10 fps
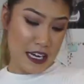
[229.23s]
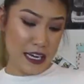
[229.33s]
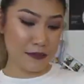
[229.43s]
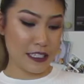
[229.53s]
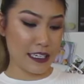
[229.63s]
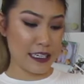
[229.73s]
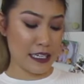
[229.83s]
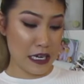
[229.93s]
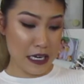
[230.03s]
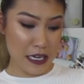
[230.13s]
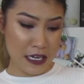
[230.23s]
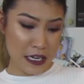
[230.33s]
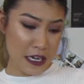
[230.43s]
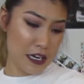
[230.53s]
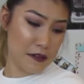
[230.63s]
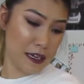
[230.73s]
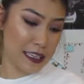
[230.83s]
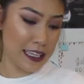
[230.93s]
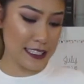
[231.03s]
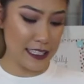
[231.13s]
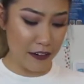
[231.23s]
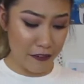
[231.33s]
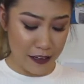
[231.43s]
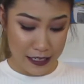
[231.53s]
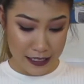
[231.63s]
I'm done. Alright, that's enough.